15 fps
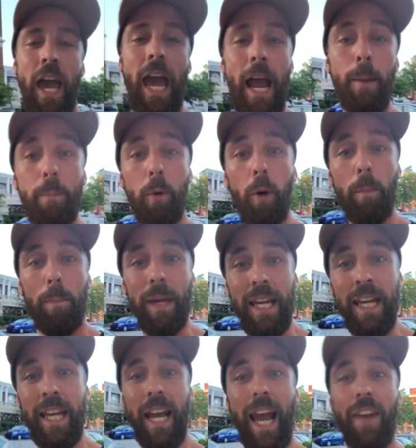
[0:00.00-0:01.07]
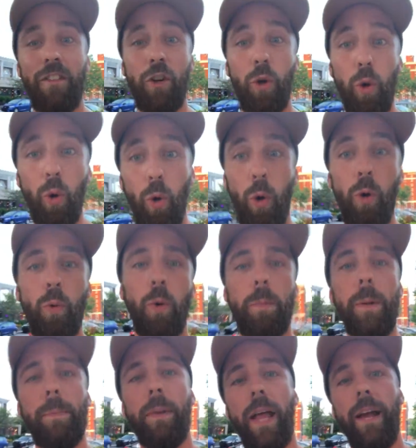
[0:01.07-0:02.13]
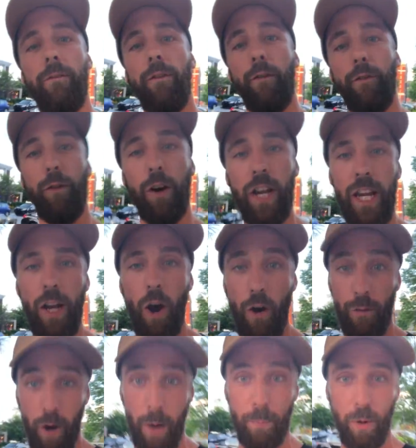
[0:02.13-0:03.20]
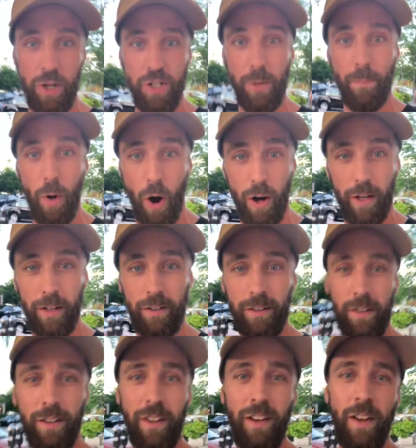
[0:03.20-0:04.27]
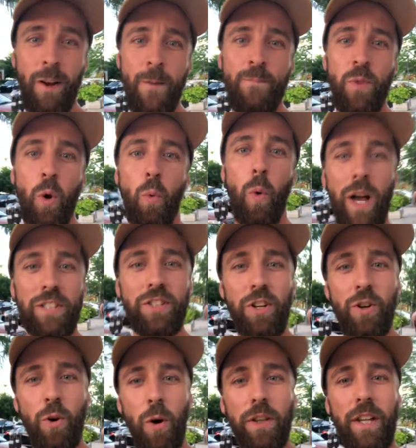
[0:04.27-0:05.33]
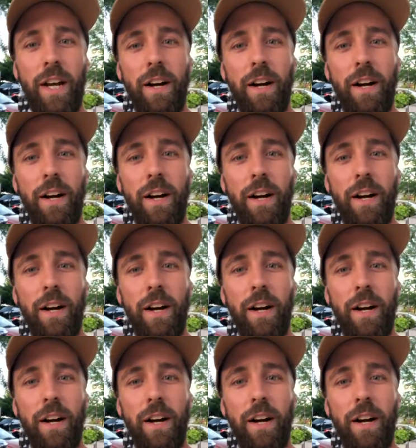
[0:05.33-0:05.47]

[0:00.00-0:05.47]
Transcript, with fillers: April B and the Cool will be playing for free over at Pritchard Park. Western North